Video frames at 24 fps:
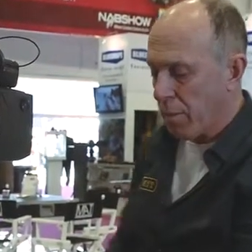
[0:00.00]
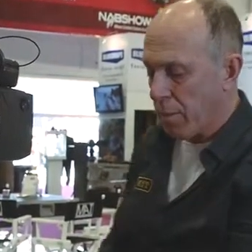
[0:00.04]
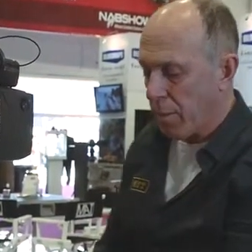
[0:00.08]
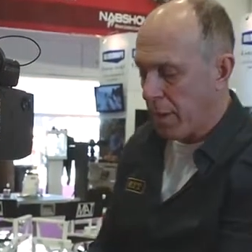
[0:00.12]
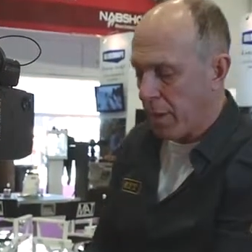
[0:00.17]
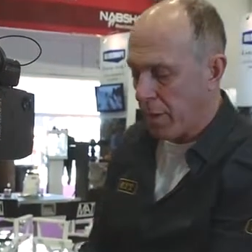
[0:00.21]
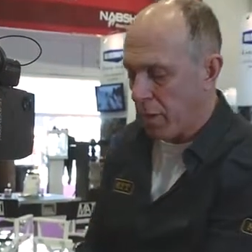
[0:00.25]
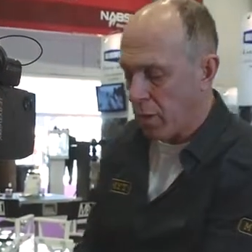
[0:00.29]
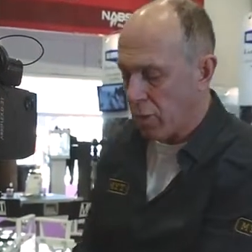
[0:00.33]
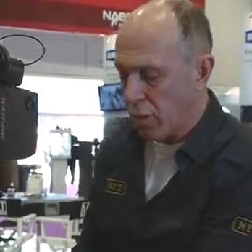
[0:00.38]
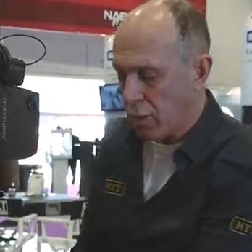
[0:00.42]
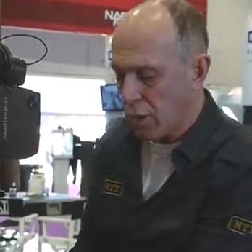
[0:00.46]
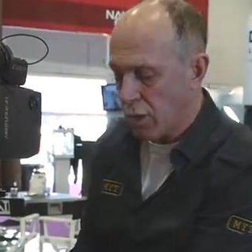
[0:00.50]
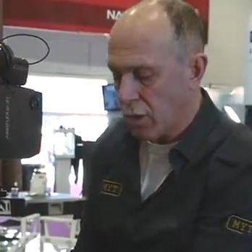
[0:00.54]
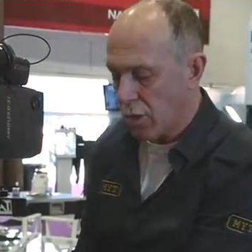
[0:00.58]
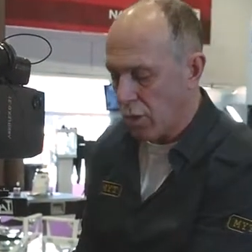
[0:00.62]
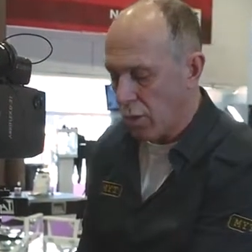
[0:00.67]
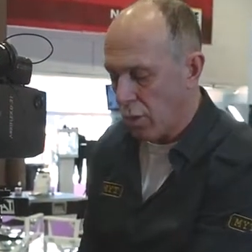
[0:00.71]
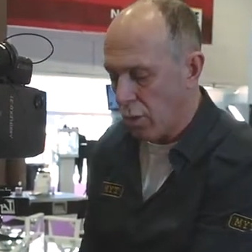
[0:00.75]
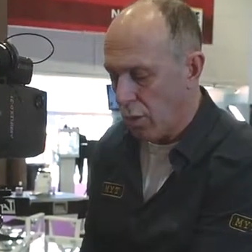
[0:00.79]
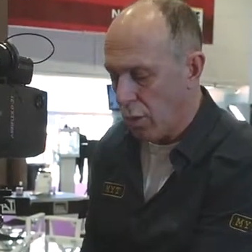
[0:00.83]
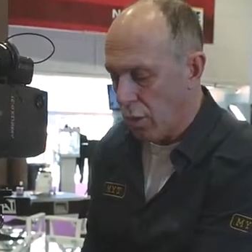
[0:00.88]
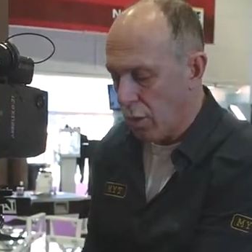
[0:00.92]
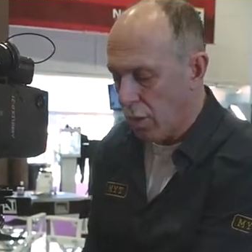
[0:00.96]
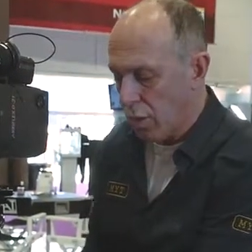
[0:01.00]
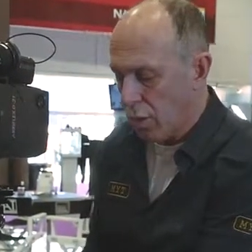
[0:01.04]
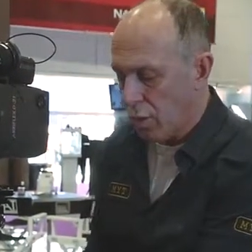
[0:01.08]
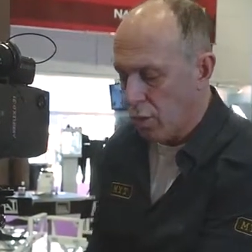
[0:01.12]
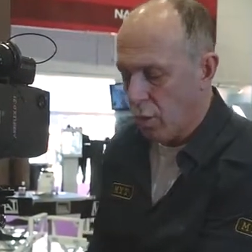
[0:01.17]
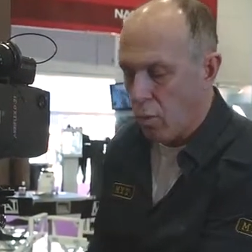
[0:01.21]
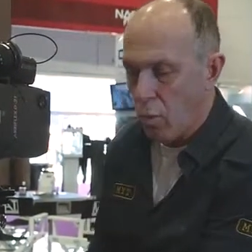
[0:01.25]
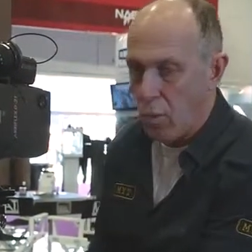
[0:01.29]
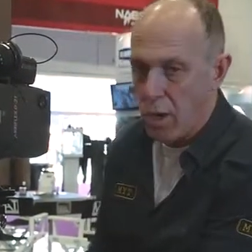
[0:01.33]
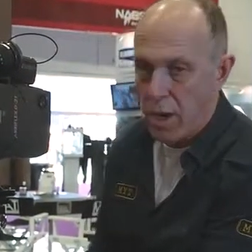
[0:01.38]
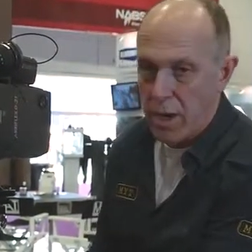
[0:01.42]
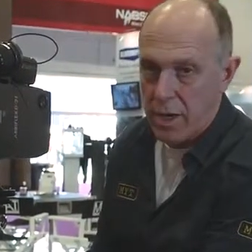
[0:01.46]
but also
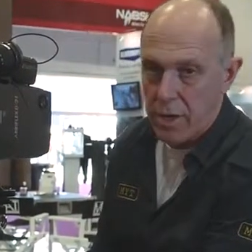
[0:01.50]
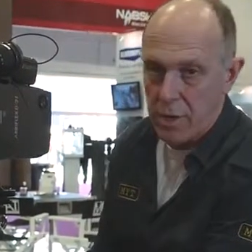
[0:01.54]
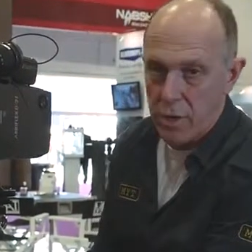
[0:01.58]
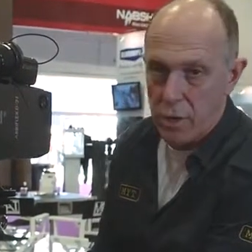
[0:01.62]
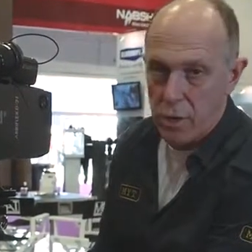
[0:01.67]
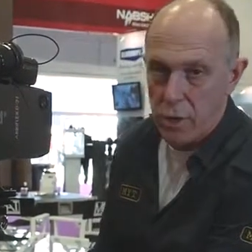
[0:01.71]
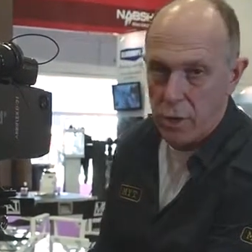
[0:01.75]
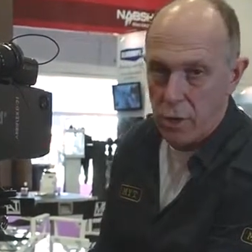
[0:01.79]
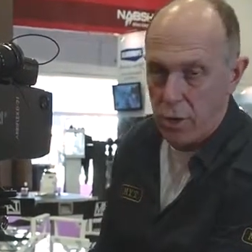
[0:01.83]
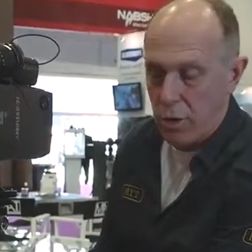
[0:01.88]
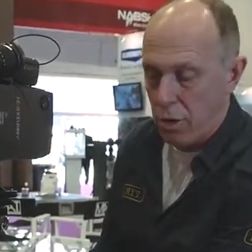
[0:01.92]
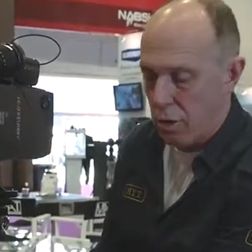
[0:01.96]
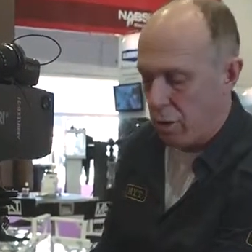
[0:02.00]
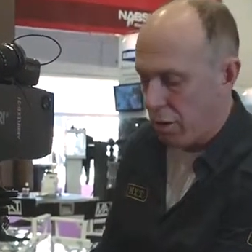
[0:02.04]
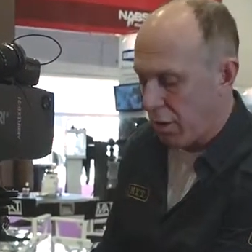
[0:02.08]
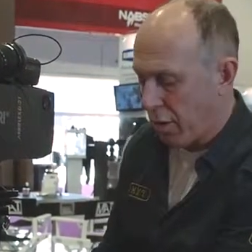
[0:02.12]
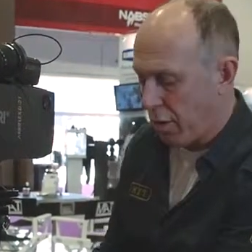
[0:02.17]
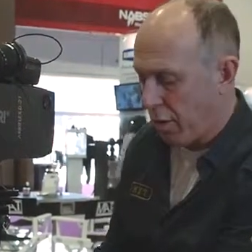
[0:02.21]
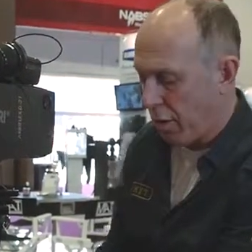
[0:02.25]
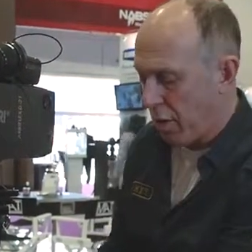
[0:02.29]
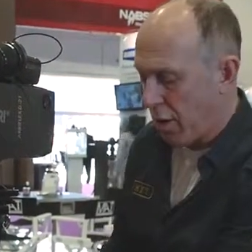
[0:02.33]
the wider girth